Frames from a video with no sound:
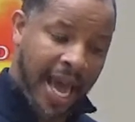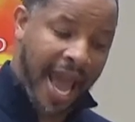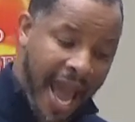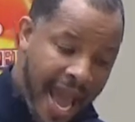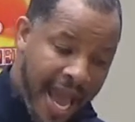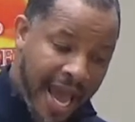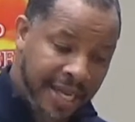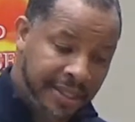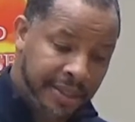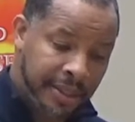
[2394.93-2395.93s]

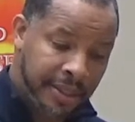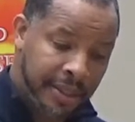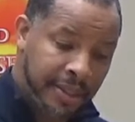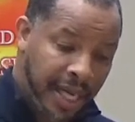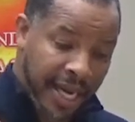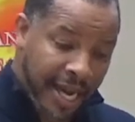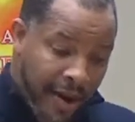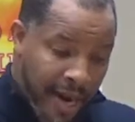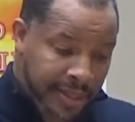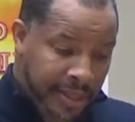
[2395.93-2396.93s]
And they
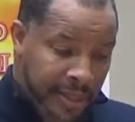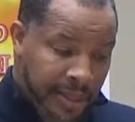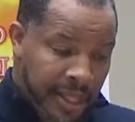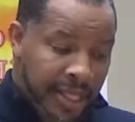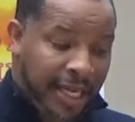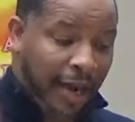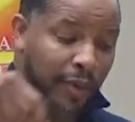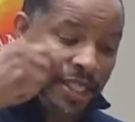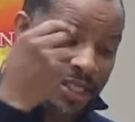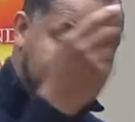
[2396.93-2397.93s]
hear it, they
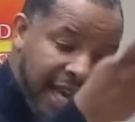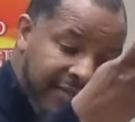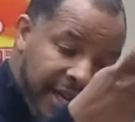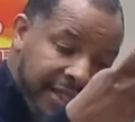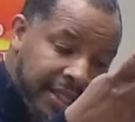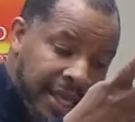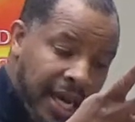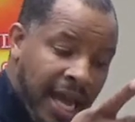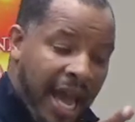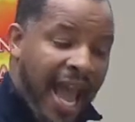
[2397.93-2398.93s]
receive it,
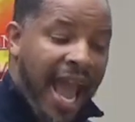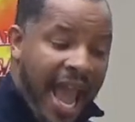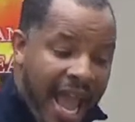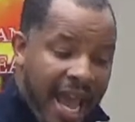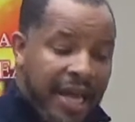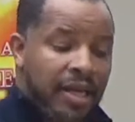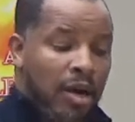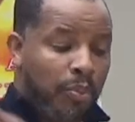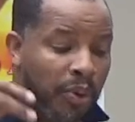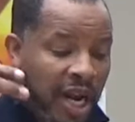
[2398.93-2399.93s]
and
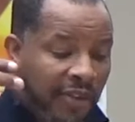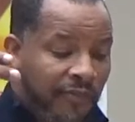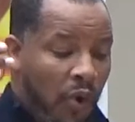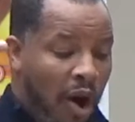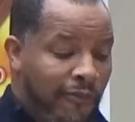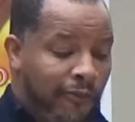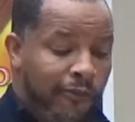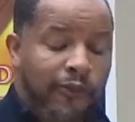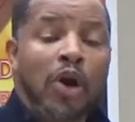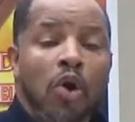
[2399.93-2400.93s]
bring forth
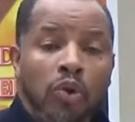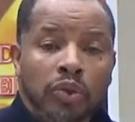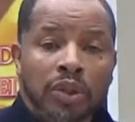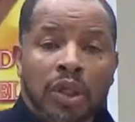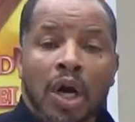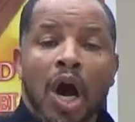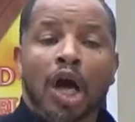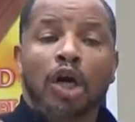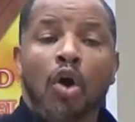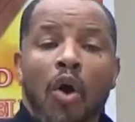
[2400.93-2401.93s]
fruit
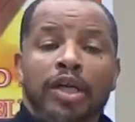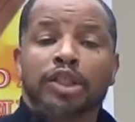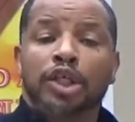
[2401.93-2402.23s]
according